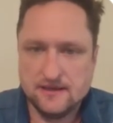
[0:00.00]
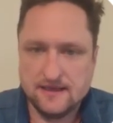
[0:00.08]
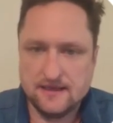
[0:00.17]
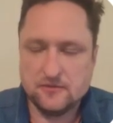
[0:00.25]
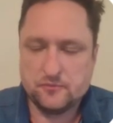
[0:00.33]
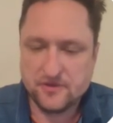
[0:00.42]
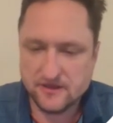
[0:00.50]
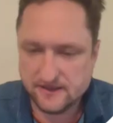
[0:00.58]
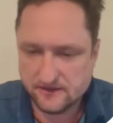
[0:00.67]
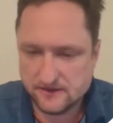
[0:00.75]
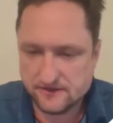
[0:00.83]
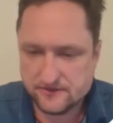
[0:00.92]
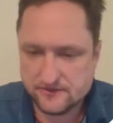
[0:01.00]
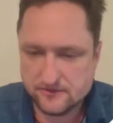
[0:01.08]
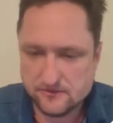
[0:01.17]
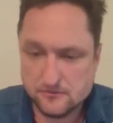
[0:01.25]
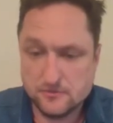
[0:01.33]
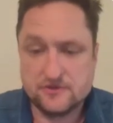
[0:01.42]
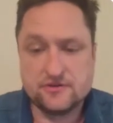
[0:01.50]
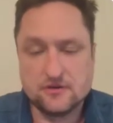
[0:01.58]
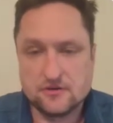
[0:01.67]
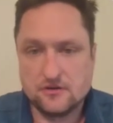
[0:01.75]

and platelets, which are